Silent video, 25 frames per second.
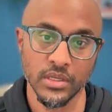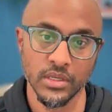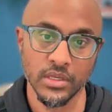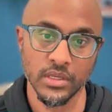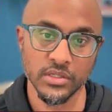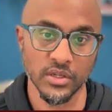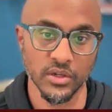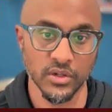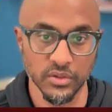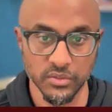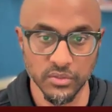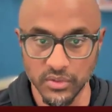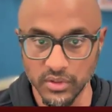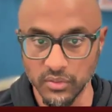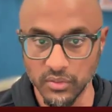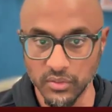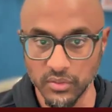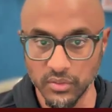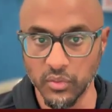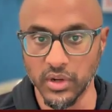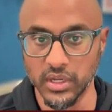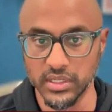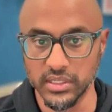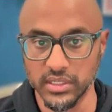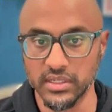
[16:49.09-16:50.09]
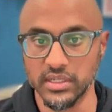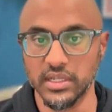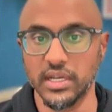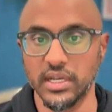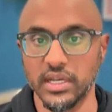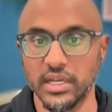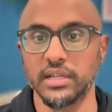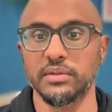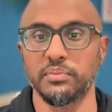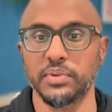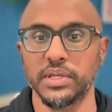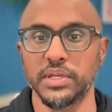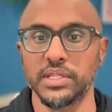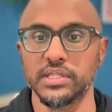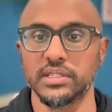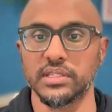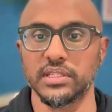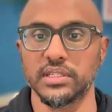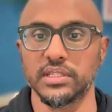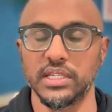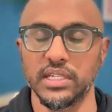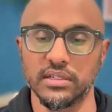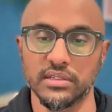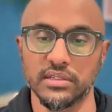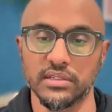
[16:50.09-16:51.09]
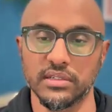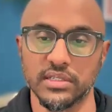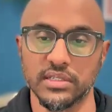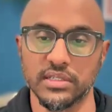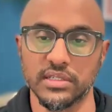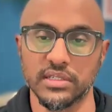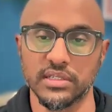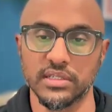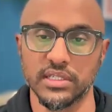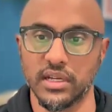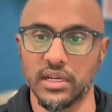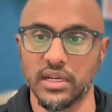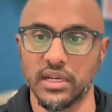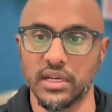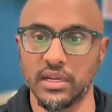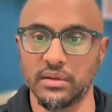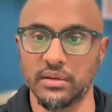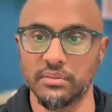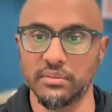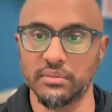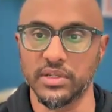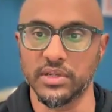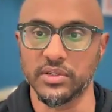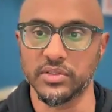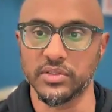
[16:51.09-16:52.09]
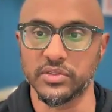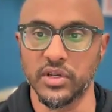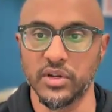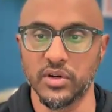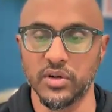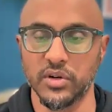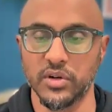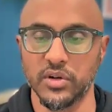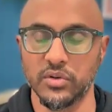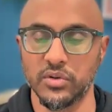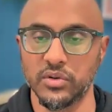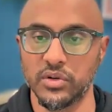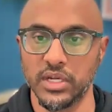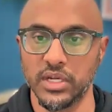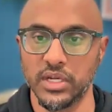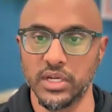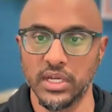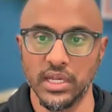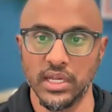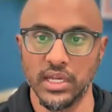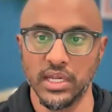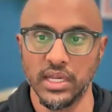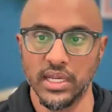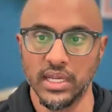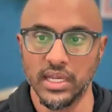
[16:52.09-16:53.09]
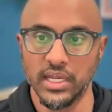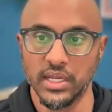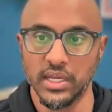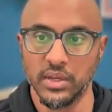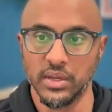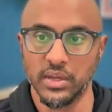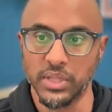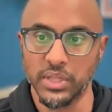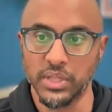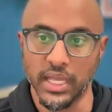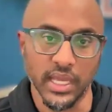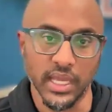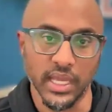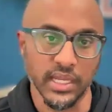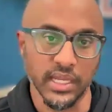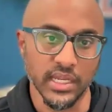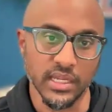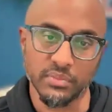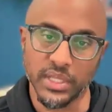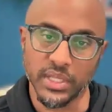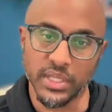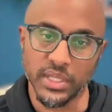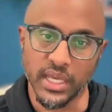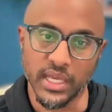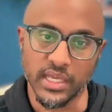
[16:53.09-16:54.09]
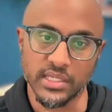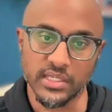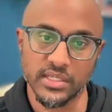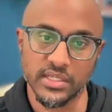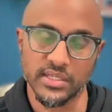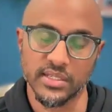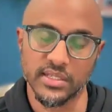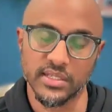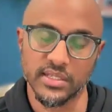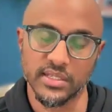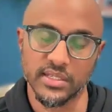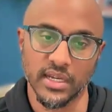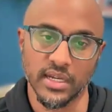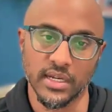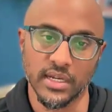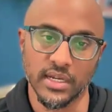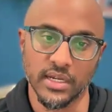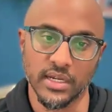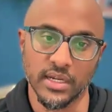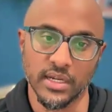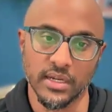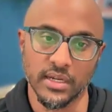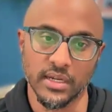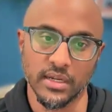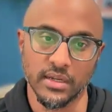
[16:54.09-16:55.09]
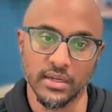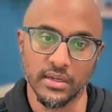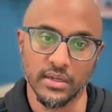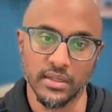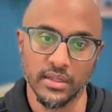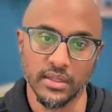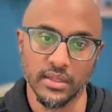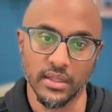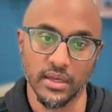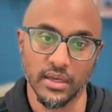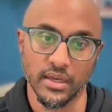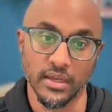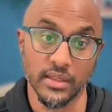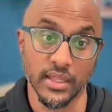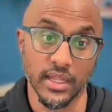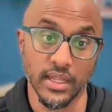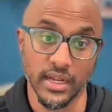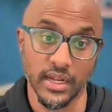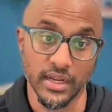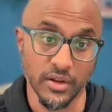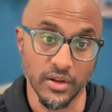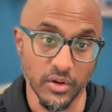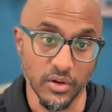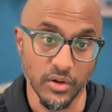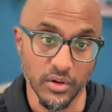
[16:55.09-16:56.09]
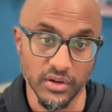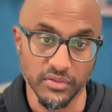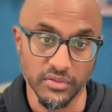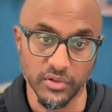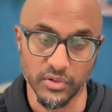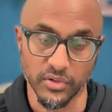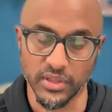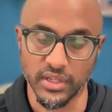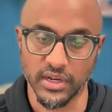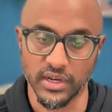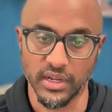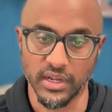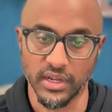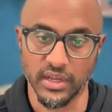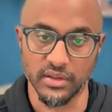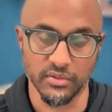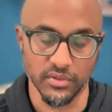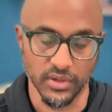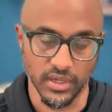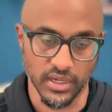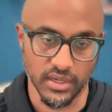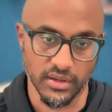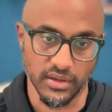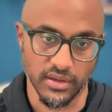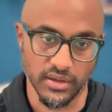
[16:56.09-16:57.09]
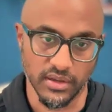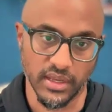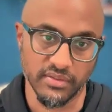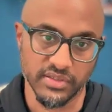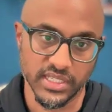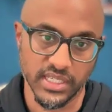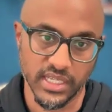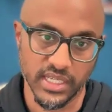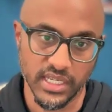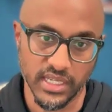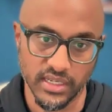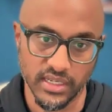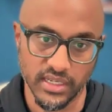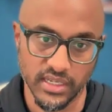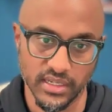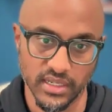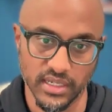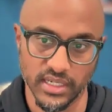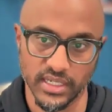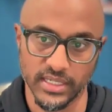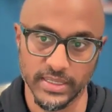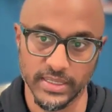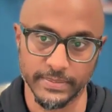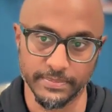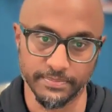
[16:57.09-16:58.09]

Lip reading: So we're a little on pins and needles here. There's no plan in place that I know of or that I have seen.